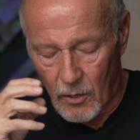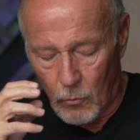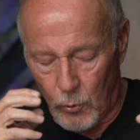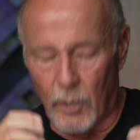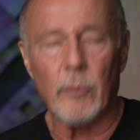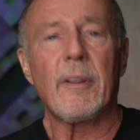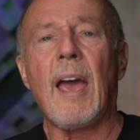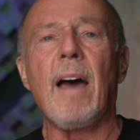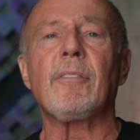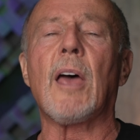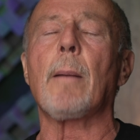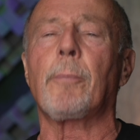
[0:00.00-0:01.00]
We don't have
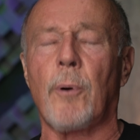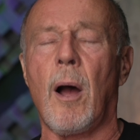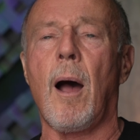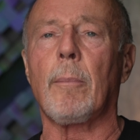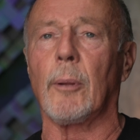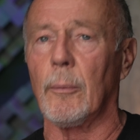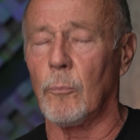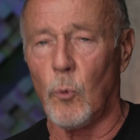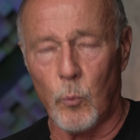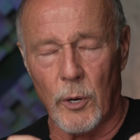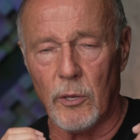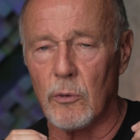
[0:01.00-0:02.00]
that problem.
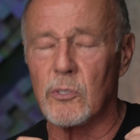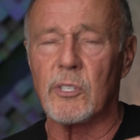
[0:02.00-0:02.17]
We use